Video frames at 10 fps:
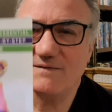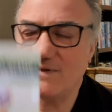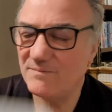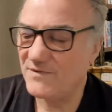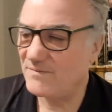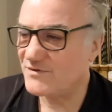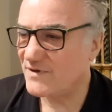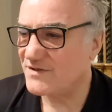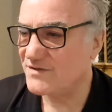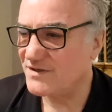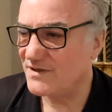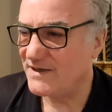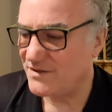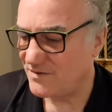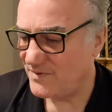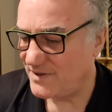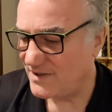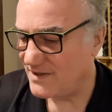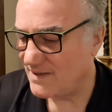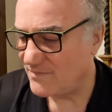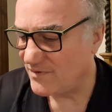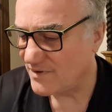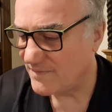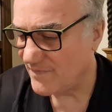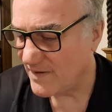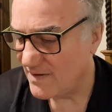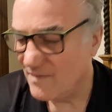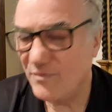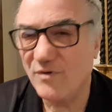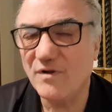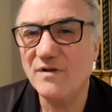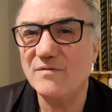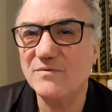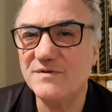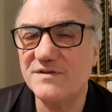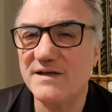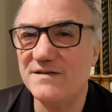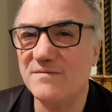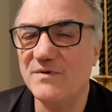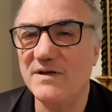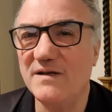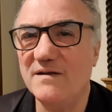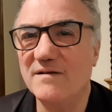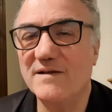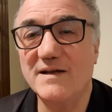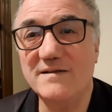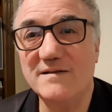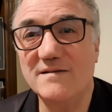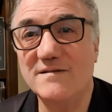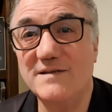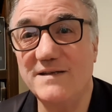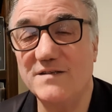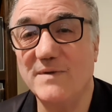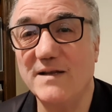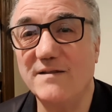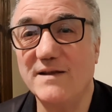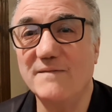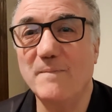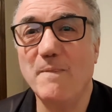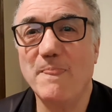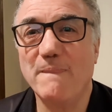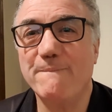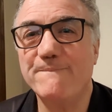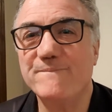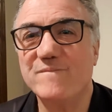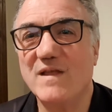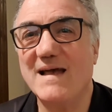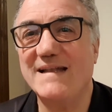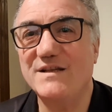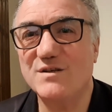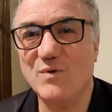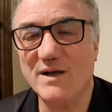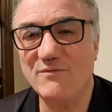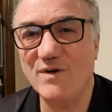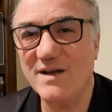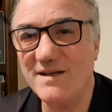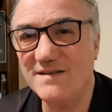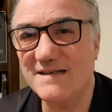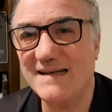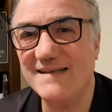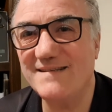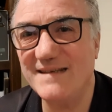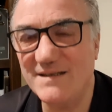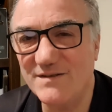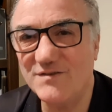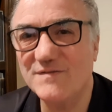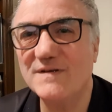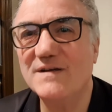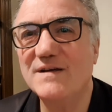The strategy later appeared in that book. Paul would say to me that I didn't teach him anything, and he's quite right, I didn't.